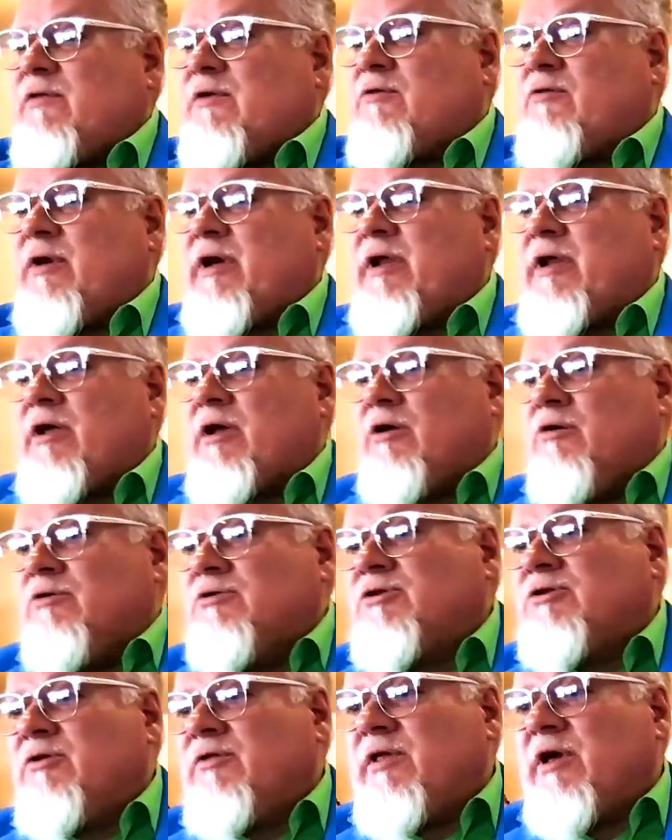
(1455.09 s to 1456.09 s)
the credit
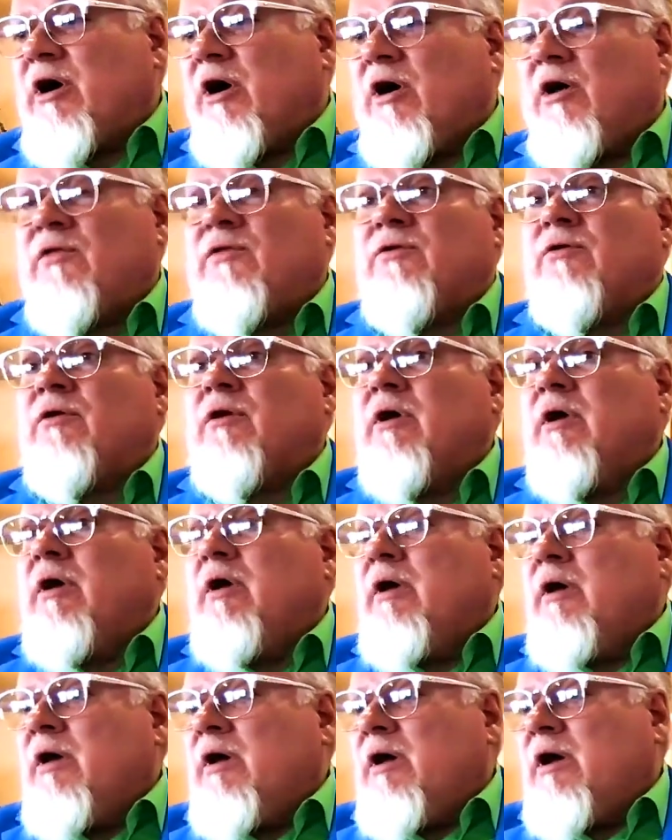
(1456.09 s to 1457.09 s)
goes to the author
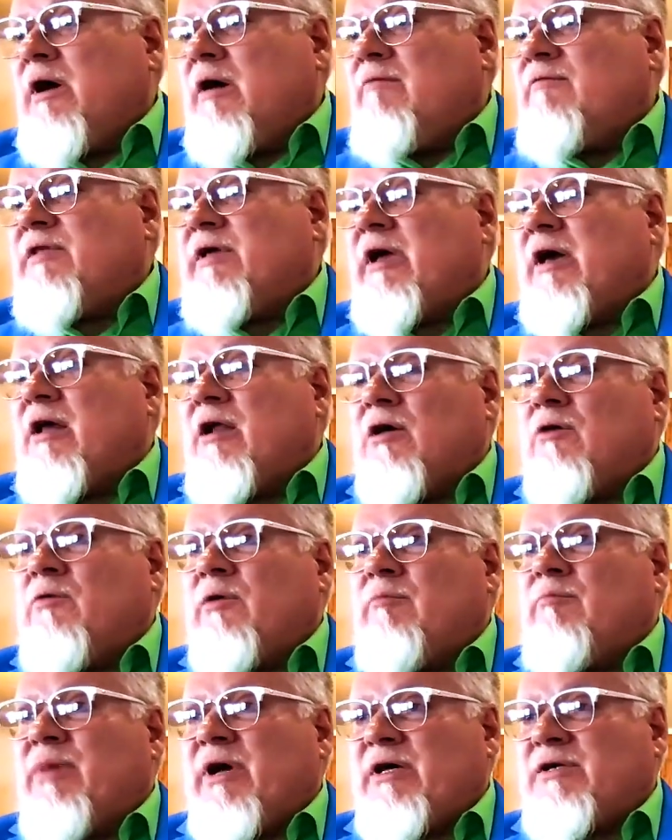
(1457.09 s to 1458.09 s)
of The
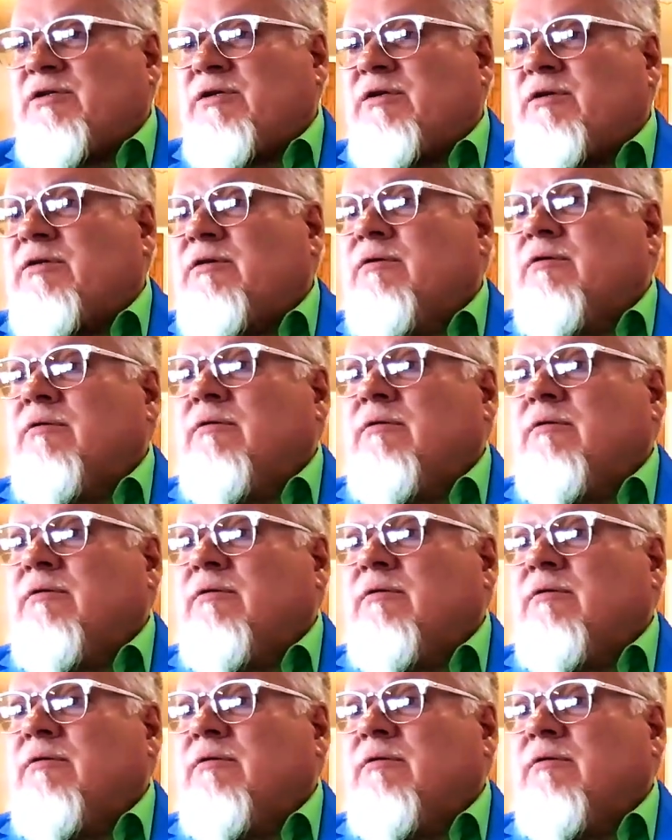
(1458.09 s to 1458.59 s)
Eloquent Peasant.